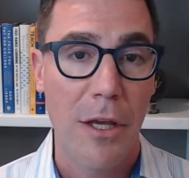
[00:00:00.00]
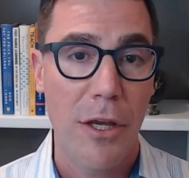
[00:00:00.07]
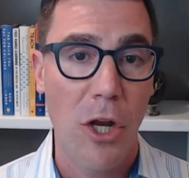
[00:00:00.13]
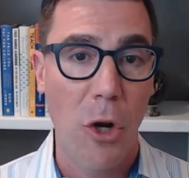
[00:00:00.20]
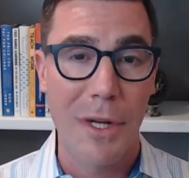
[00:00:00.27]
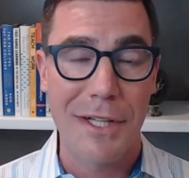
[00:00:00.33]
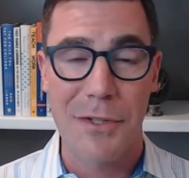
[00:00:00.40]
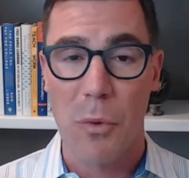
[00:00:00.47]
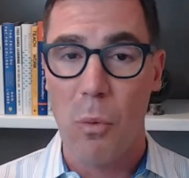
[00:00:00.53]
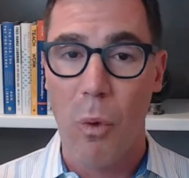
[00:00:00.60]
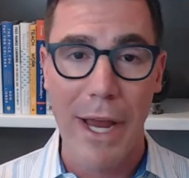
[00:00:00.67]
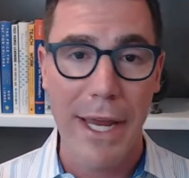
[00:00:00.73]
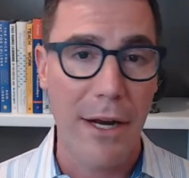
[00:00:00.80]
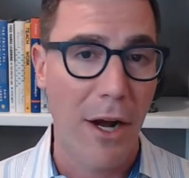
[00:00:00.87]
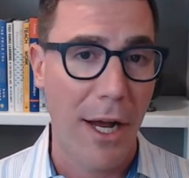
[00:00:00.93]
You know, it's a
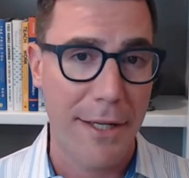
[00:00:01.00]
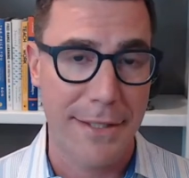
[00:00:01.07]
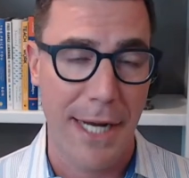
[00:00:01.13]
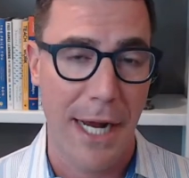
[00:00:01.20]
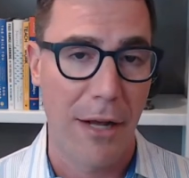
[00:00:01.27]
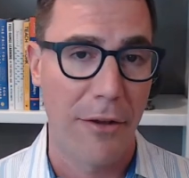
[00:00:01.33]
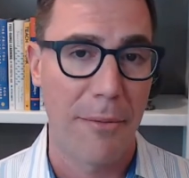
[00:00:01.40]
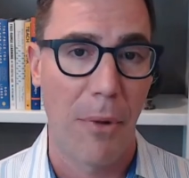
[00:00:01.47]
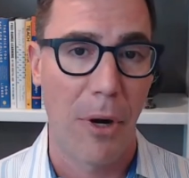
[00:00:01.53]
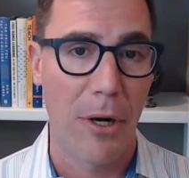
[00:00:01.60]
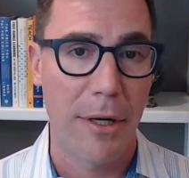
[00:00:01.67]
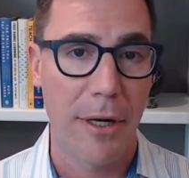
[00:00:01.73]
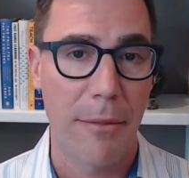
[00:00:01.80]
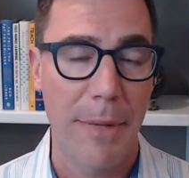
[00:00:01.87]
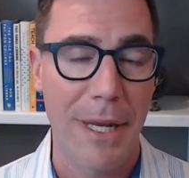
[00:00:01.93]
white hot talent
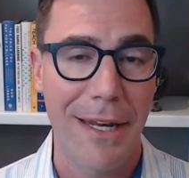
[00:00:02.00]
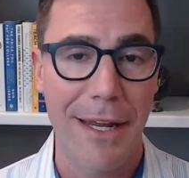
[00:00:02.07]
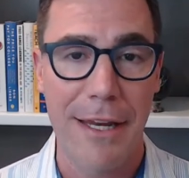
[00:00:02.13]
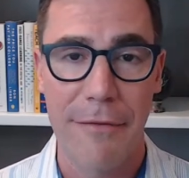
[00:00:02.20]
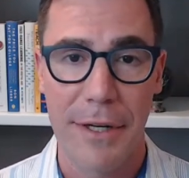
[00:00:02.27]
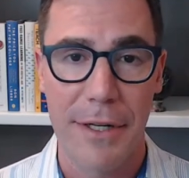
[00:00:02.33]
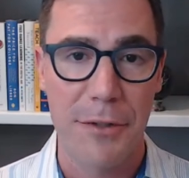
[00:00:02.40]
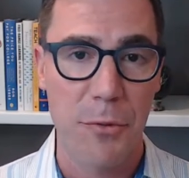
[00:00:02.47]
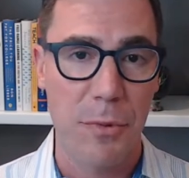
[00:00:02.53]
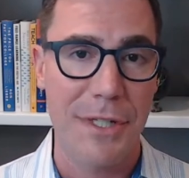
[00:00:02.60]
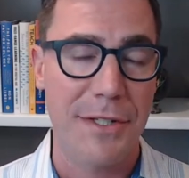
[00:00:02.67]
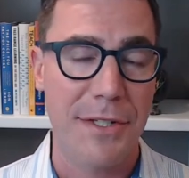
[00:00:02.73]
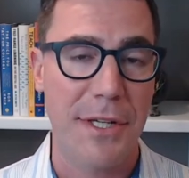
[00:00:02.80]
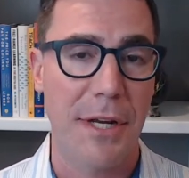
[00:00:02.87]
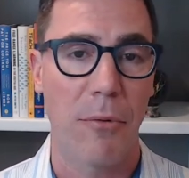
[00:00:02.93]
market. I mean, even as we
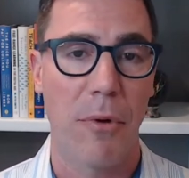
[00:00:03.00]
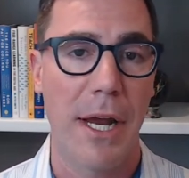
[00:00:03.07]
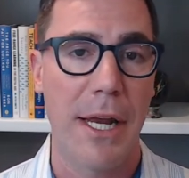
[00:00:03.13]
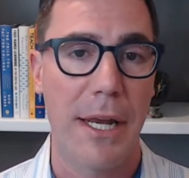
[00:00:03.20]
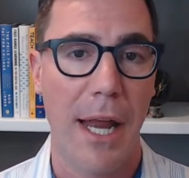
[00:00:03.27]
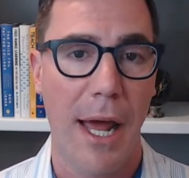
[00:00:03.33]
sit right